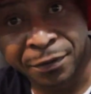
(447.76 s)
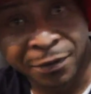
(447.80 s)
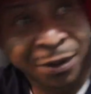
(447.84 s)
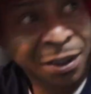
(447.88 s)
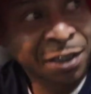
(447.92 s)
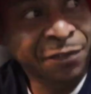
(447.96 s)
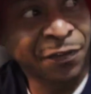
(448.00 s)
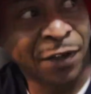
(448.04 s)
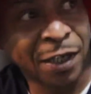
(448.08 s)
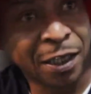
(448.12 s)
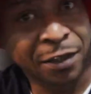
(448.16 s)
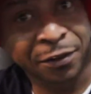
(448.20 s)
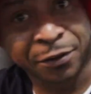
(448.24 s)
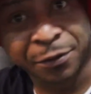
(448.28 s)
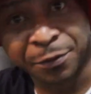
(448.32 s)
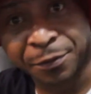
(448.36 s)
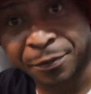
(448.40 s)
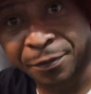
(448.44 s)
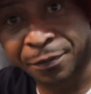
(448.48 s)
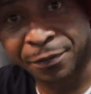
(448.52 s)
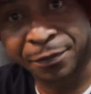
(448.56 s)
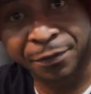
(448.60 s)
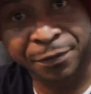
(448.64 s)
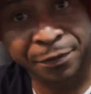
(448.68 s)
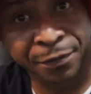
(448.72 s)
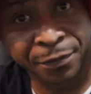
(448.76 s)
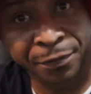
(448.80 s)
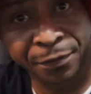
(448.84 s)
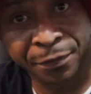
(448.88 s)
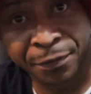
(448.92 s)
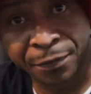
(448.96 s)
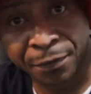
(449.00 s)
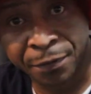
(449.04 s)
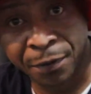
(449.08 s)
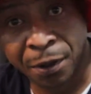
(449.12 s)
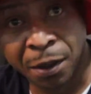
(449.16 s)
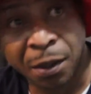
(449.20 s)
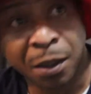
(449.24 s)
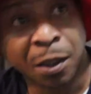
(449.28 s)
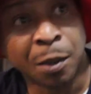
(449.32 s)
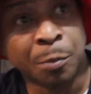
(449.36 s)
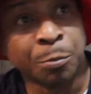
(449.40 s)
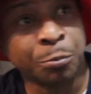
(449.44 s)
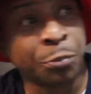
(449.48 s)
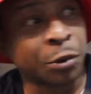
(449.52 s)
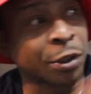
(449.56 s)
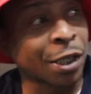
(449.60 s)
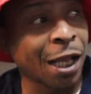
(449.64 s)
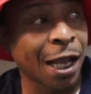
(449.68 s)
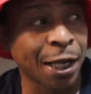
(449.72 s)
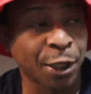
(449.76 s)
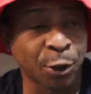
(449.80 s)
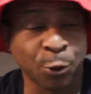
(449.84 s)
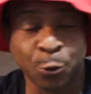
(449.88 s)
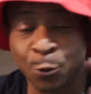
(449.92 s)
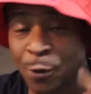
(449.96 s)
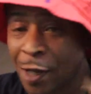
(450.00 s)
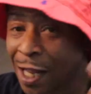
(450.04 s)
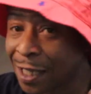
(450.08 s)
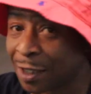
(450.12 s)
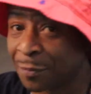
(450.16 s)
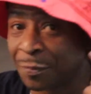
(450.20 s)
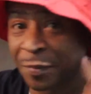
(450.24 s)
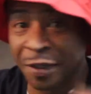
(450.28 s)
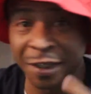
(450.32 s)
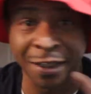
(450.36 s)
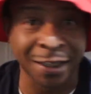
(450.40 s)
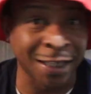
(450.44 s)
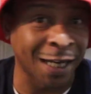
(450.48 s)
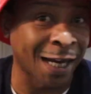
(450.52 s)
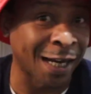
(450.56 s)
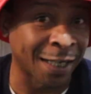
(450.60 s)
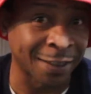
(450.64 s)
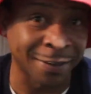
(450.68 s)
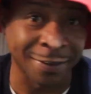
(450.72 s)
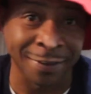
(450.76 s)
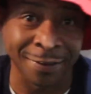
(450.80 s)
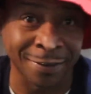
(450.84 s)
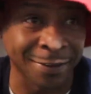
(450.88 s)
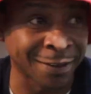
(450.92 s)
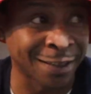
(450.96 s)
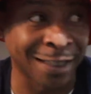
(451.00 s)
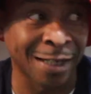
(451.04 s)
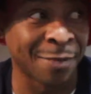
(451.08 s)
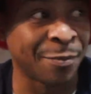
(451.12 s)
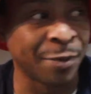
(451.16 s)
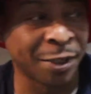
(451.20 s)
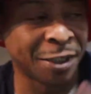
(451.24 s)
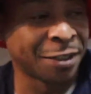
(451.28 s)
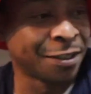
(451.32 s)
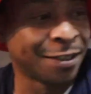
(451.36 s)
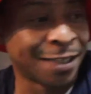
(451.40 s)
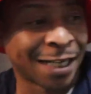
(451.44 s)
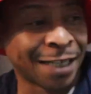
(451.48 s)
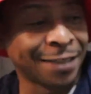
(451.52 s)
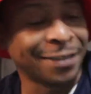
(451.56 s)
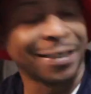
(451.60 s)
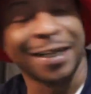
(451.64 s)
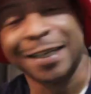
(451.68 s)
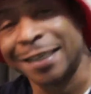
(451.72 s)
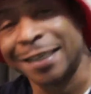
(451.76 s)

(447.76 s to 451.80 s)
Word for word: And I follow. But like, you gotta be conscious of that because that's